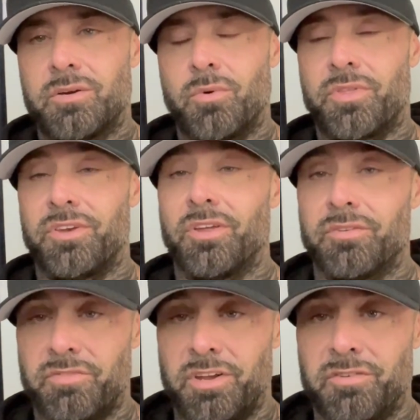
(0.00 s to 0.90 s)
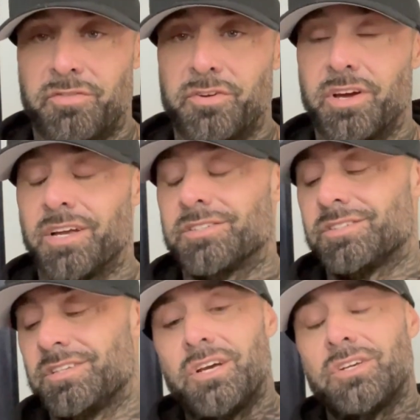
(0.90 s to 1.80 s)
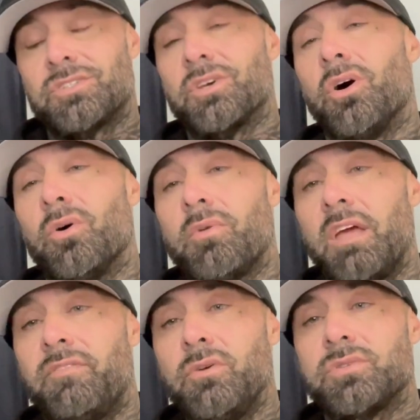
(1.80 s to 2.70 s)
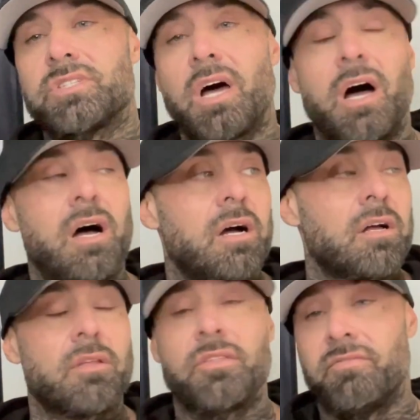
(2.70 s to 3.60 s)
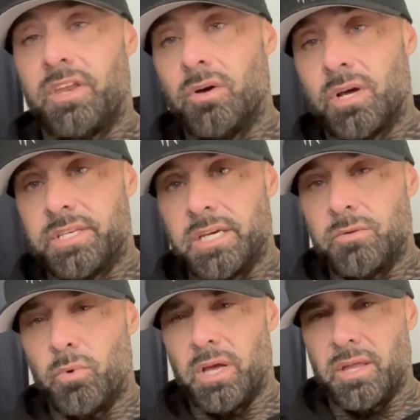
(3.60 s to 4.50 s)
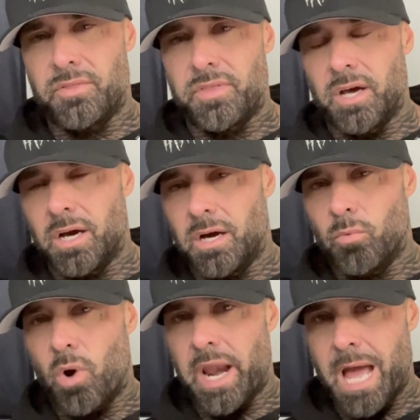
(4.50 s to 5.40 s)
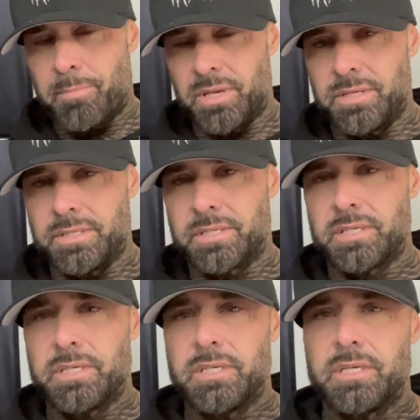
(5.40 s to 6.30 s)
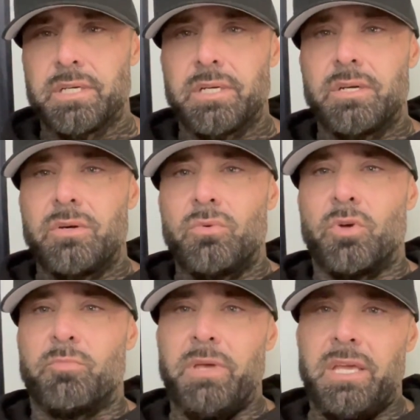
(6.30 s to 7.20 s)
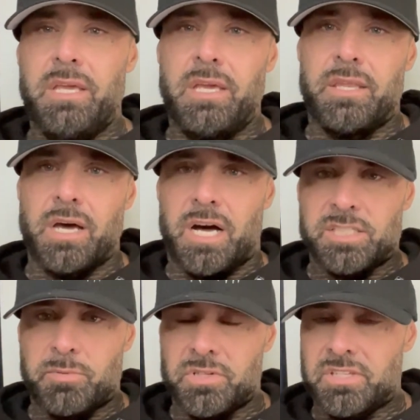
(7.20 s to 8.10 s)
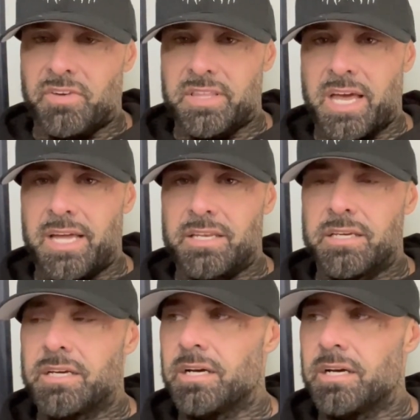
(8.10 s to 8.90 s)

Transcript: with another video for you guys. So if you saw the video I did with what happened with me in the hospital and stuff like that,